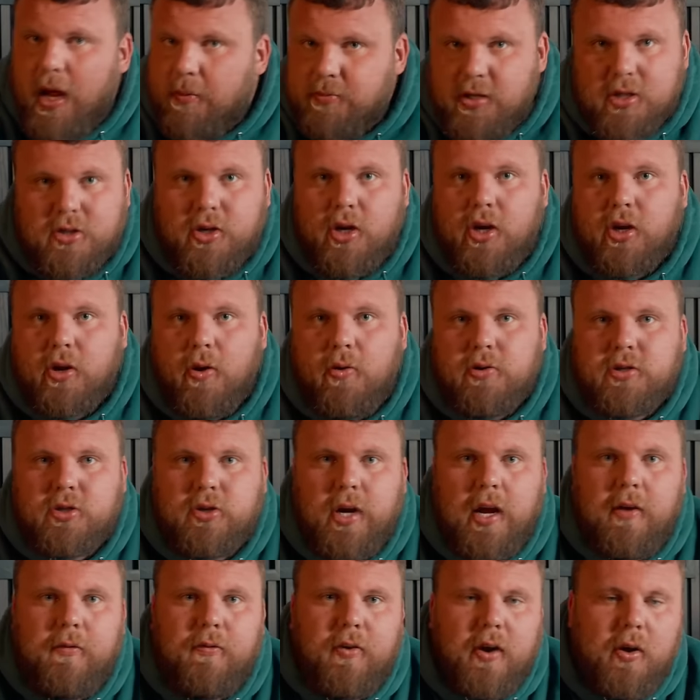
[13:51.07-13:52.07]
I'm just going to go
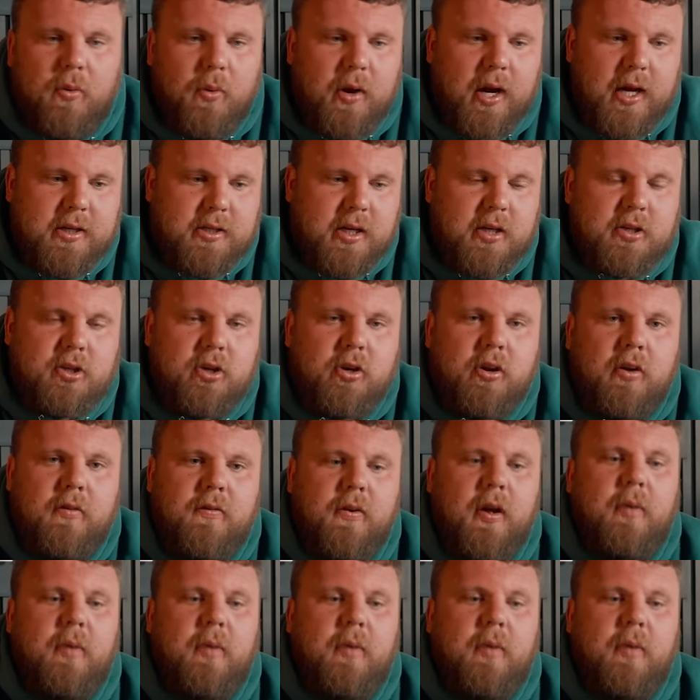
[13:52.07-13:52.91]
straight for it. Whereas I should have